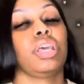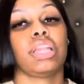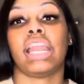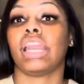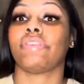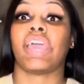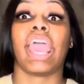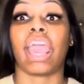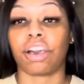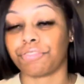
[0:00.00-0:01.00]
that ain't even
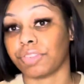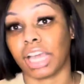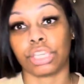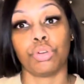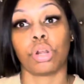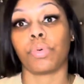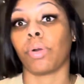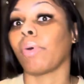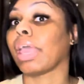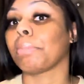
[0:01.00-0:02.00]
half. Like you don't
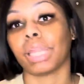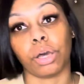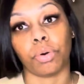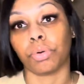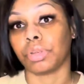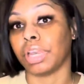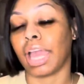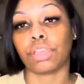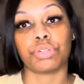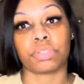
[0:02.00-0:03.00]
went way below. Now
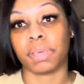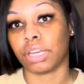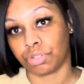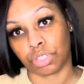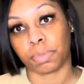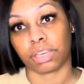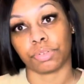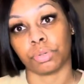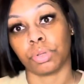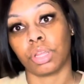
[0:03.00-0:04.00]
you just being
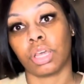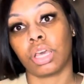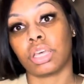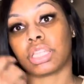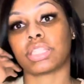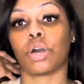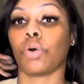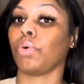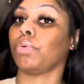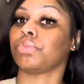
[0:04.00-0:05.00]
disrespectful.
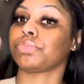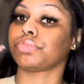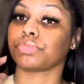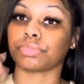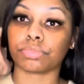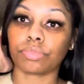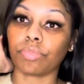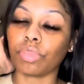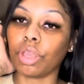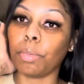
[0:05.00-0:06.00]
So
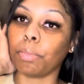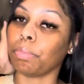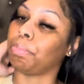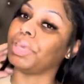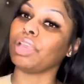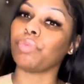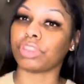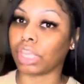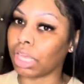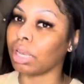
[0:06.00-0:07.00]
be
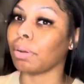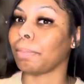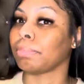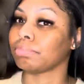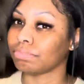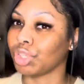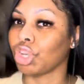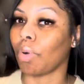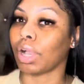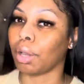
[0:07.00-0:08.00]
within, you
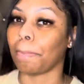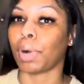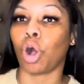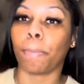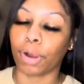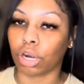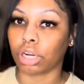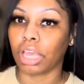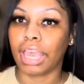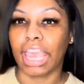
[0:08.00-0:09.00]
know, a good ballpark.
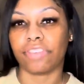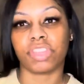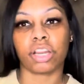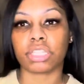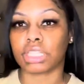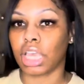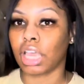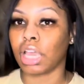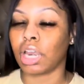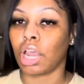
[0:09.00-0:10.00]
If they're
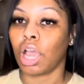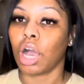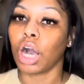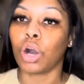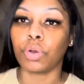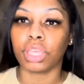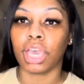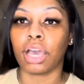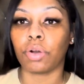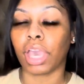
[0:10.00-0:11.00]
saying, oh
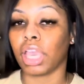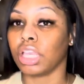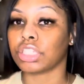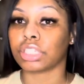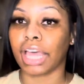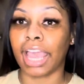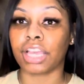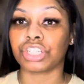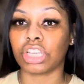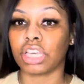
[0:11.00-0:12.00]
yeah, okay, each
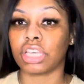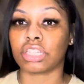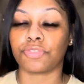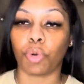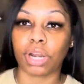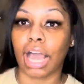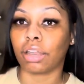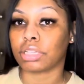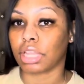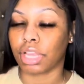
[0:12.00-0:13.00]
lash is
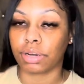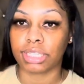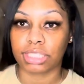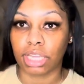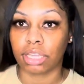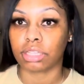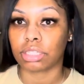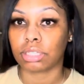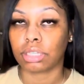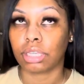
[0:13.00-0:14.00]
$4.30,